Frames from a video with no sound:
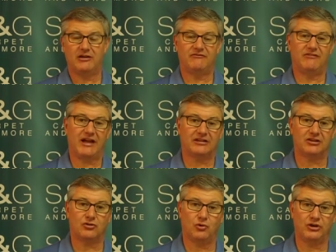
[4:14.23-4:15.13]
In fact,
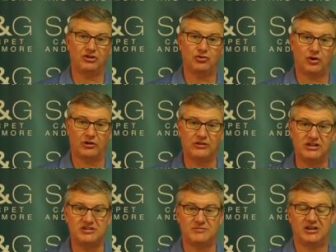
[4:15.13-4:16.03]
according to our
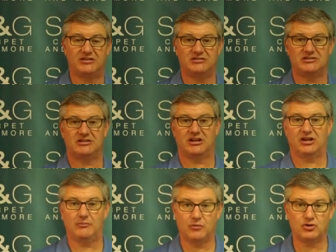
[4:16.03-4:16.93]
lease, because it's in a
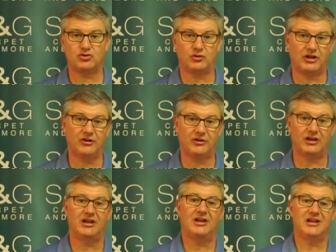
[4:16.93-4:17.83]
commercial
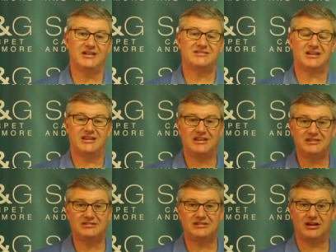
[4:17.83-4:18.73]
area, it's
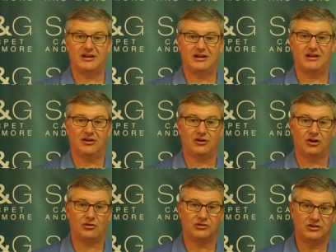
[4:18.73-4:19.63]
against
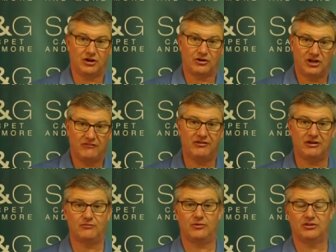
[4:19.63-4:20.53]
our
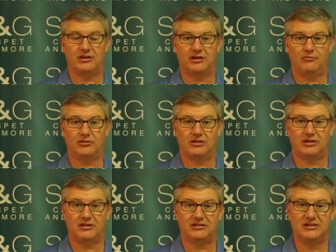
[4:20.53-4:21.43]
covenant with
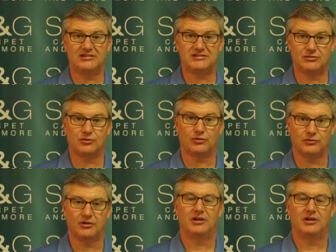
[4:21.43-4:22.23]
the leaser.